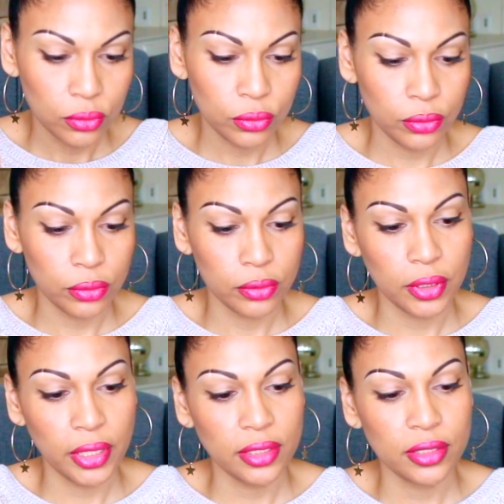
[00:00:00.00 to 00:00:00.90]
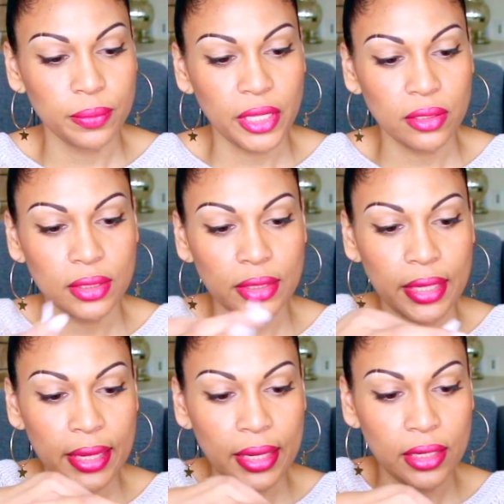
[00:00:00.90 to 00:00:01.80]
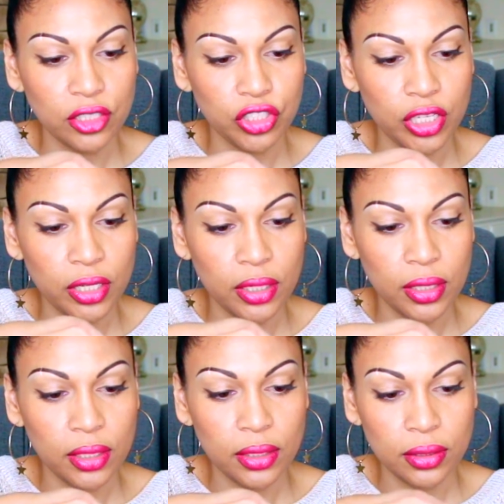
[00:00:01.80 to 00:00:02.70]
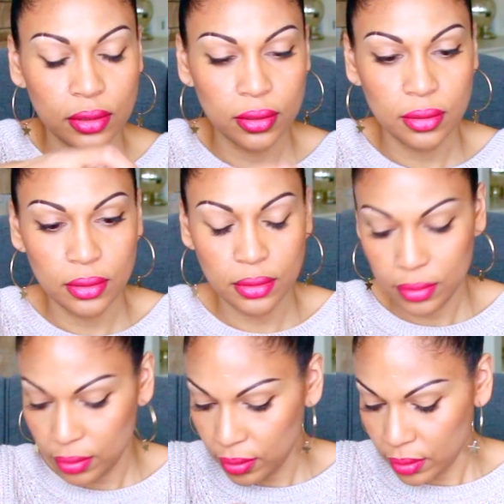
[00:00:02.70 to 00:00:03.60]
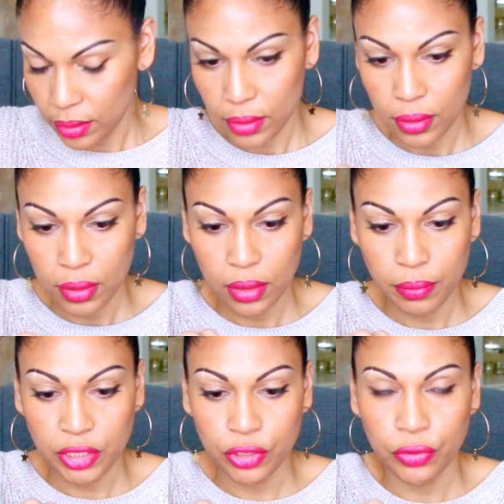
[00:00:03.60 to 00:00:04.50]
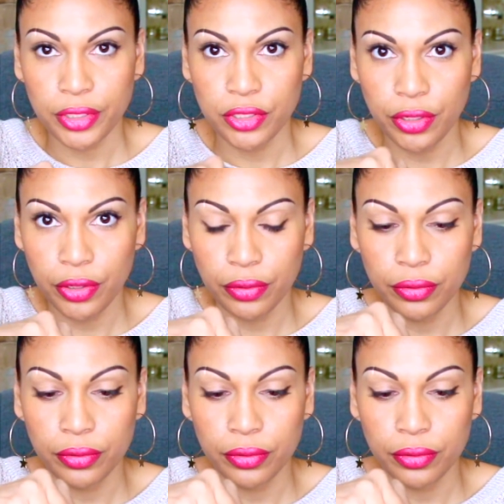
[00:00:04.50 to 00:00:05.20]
Ooh, and it smells delicious. Let me show it to you.